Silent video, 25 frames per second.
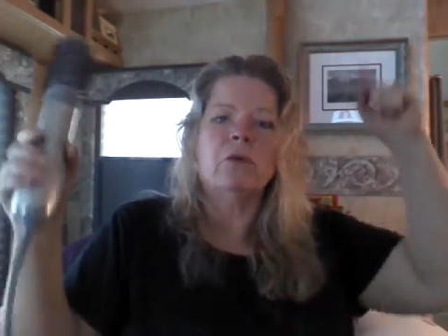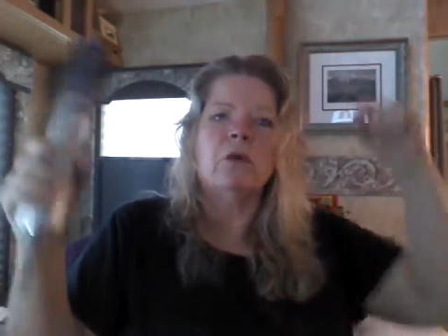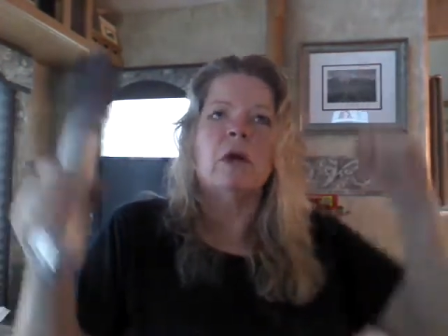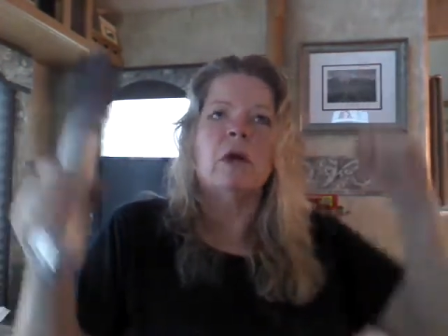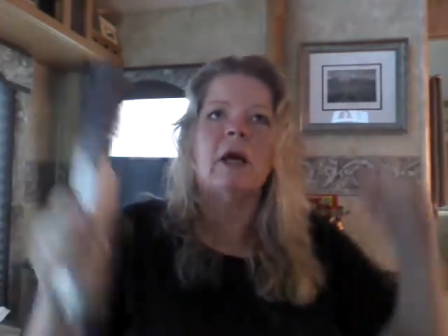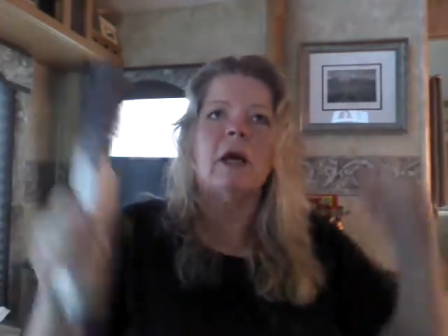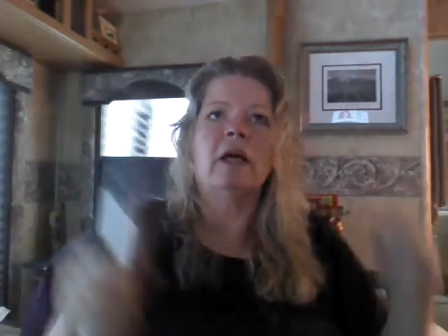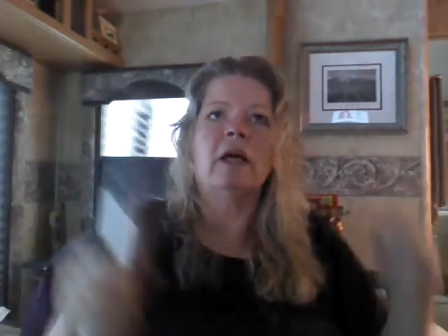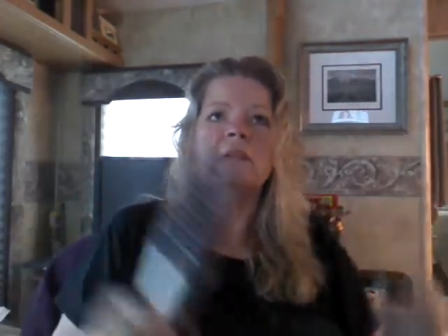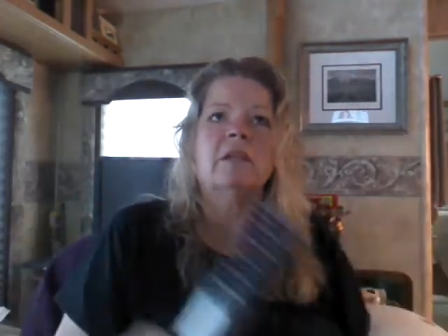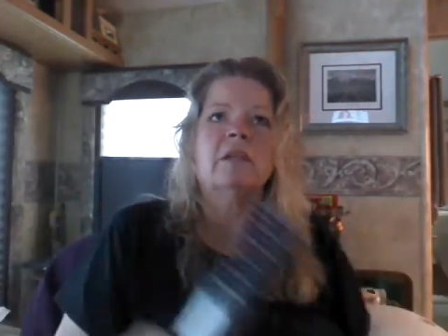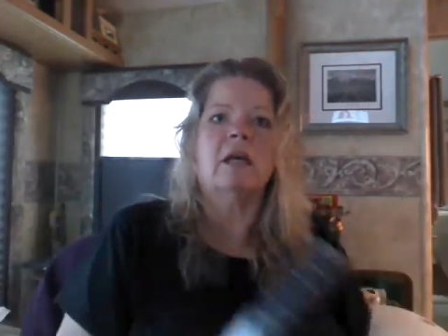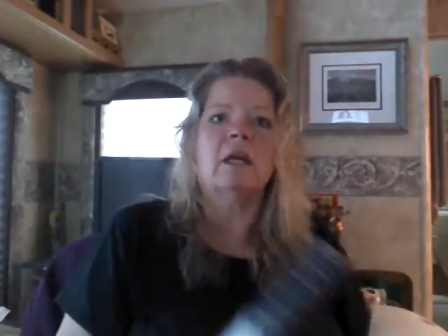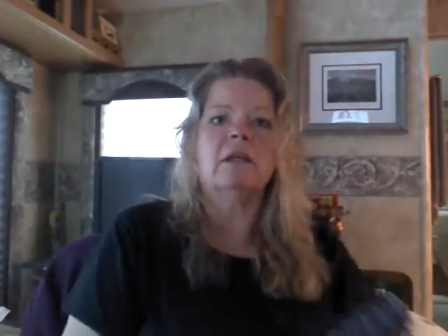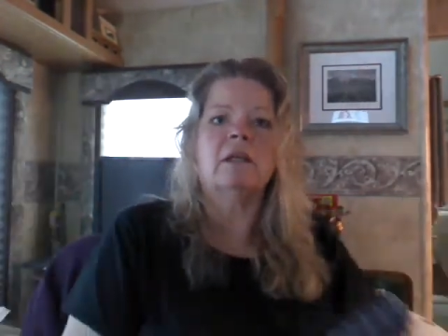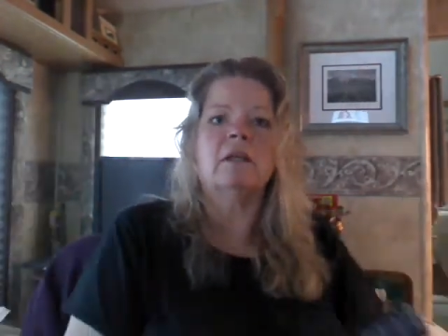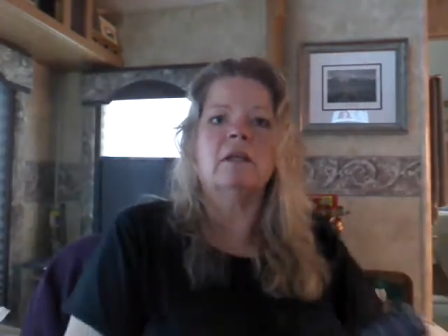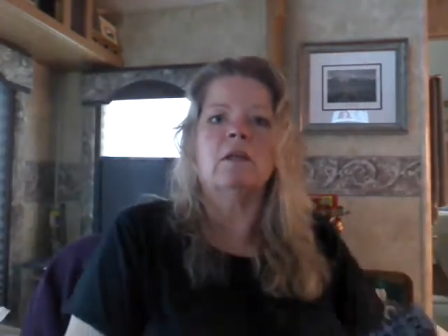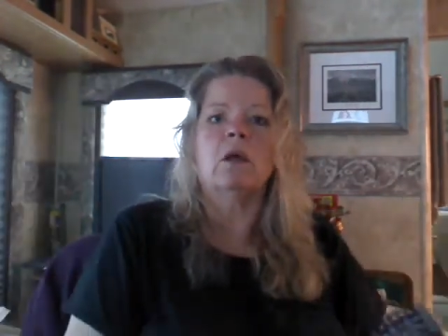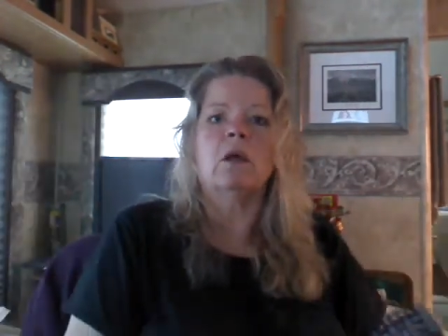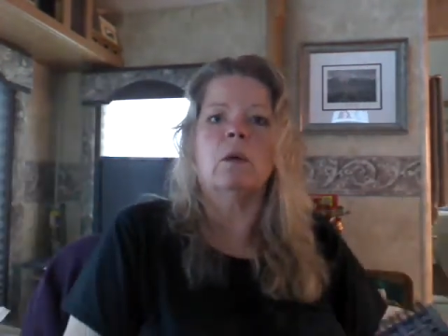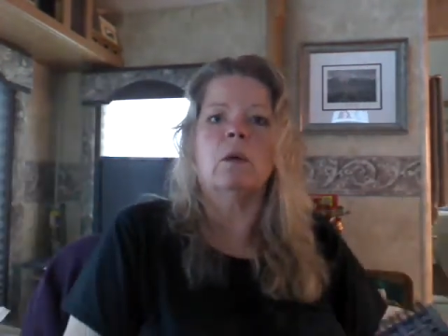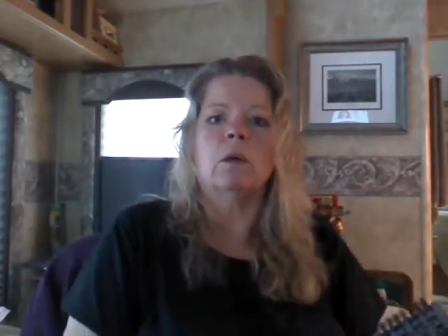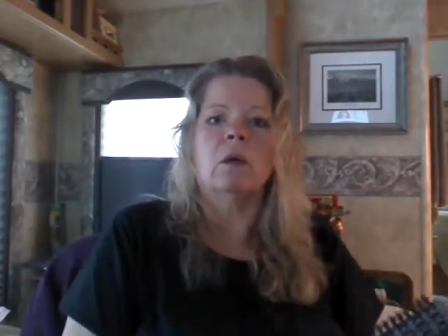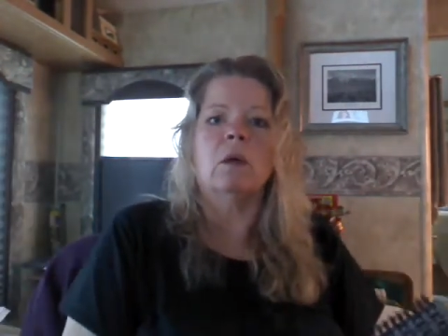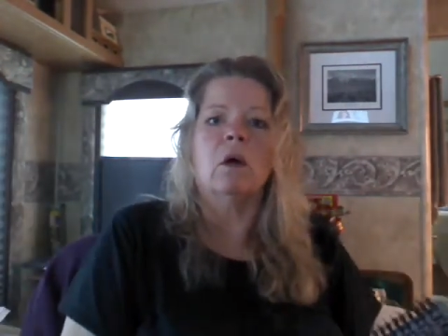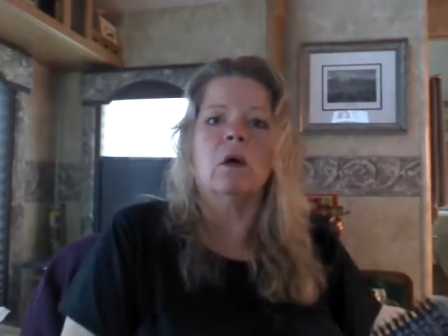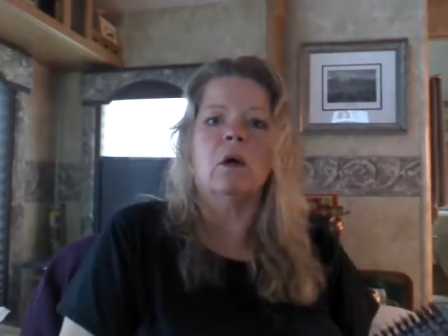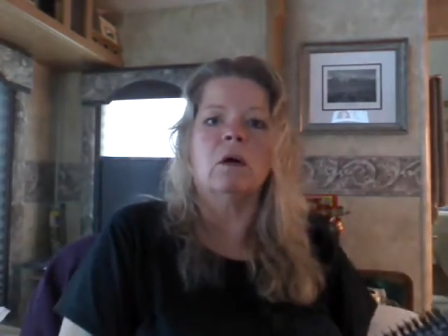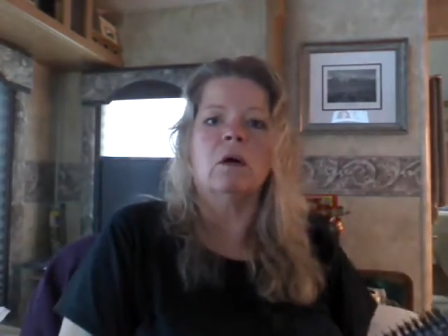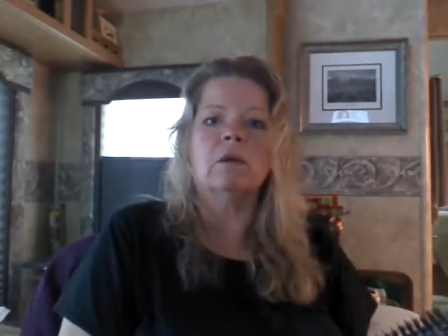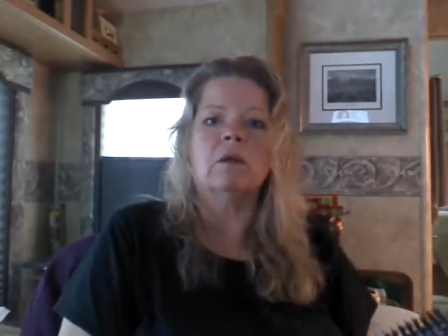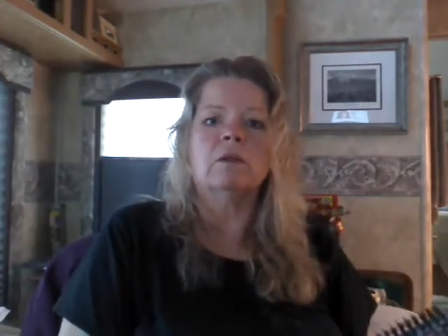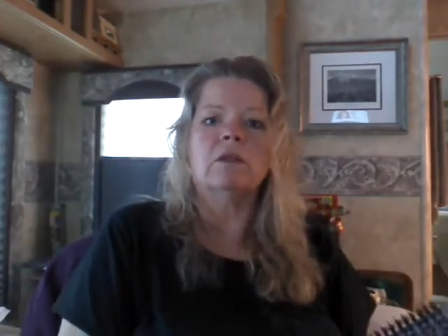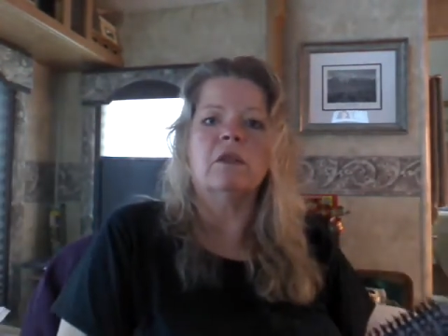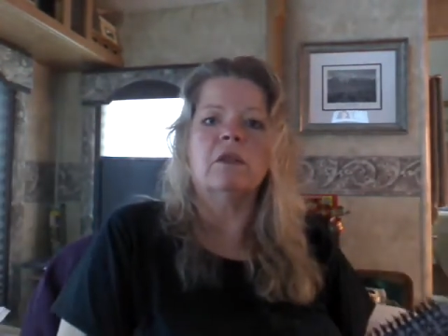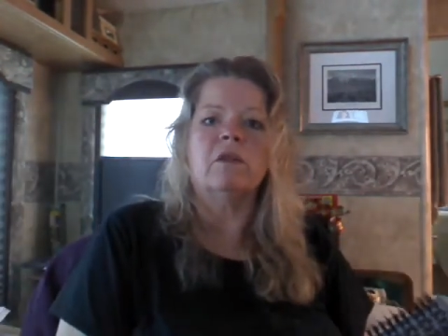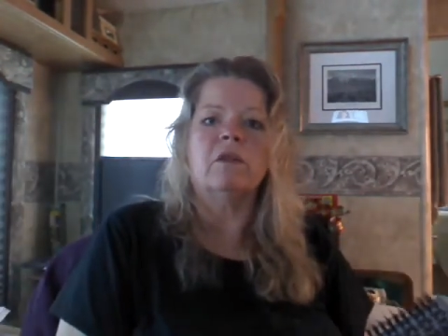as I go along
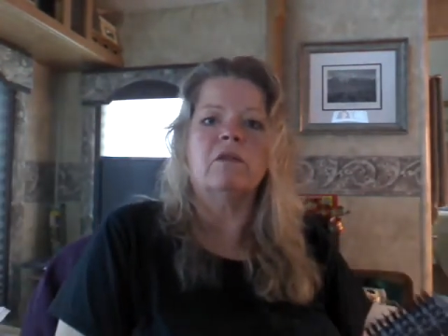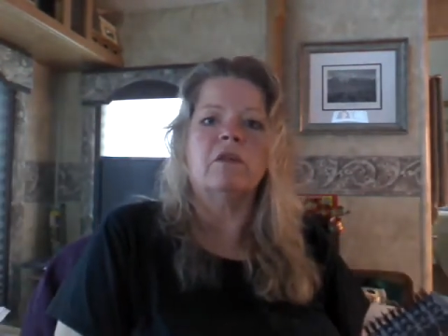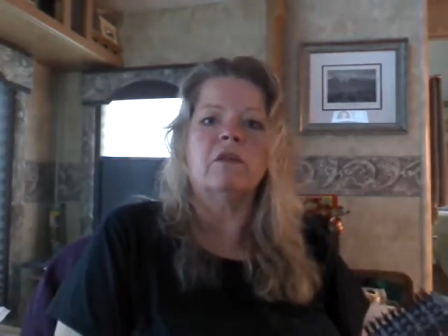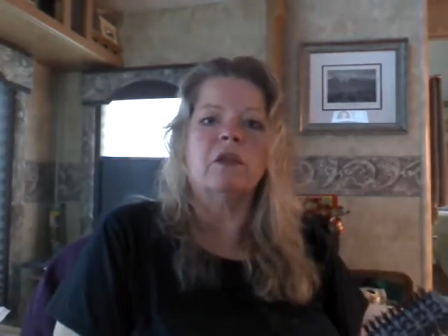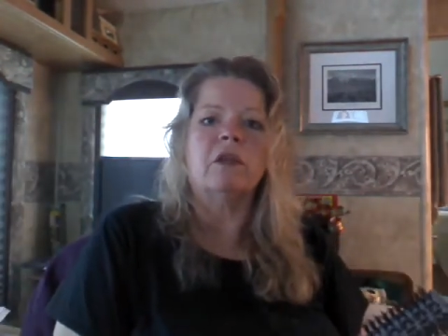to the finished